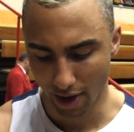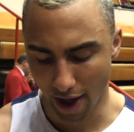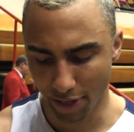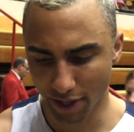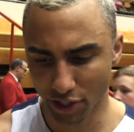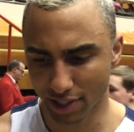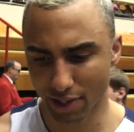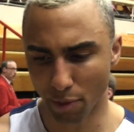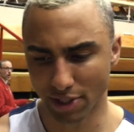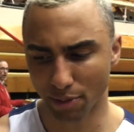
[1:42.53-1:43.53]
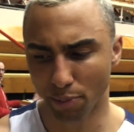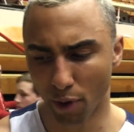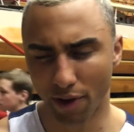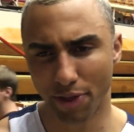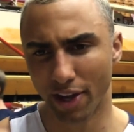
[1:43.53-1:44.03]
I think just the most
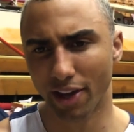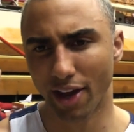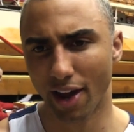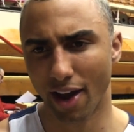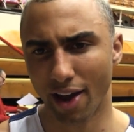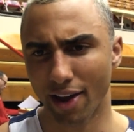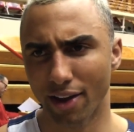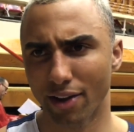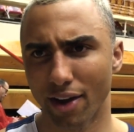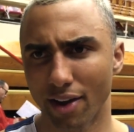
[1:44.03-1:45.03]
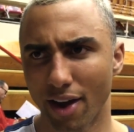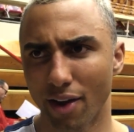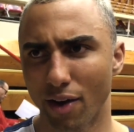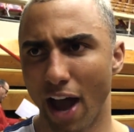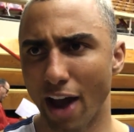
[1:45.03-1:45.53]
important thing that I
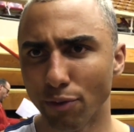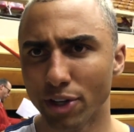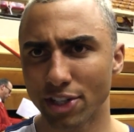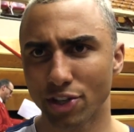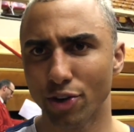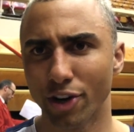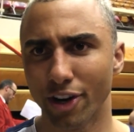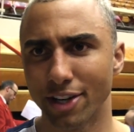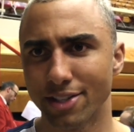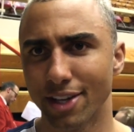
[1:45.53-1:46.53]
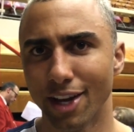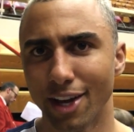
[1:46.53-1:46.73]
have learned as a Cougar is,